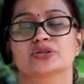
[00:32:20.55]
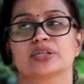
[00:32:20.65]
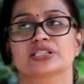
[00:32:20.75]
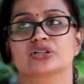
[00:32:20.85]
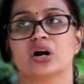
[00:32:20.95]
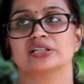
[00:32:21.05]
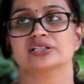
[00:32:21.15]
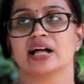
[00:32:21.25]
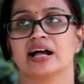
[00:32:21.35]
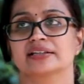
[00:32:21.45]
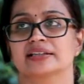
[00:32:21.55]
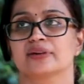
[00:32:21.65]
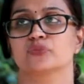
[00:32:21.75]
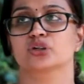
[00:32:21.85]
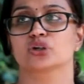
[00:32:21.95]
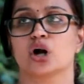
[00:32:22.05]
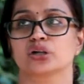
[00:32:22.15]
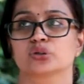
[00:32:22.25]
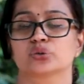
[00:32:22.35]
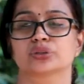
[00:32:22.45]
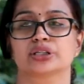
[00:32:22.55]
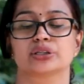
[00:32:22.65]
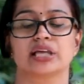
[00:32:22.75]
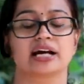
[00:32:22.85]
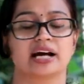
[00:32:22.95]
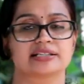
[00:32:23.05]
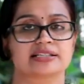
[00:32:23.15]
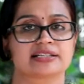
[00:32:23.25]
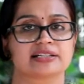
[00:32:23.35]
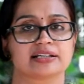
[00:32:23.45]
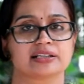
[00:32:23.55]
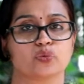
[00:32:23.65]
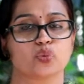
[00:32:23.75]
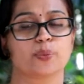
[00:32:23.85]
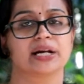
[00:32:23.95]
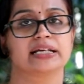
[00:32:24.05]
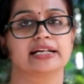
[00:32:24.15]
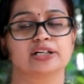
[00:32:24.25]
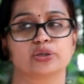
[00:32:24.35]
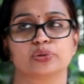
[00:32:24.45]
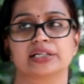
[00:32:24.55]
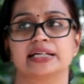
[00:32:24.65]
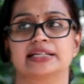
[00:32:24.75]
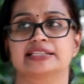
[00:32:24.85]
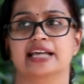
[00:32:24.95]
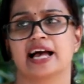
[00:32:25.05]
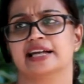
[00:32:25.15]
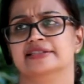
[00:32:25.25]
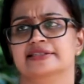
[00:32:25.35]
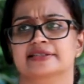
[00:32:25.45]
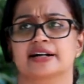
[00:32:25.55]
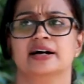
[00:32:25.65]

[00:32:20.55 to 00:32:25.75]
So it's not that they would not do that, they consider their womanly duties as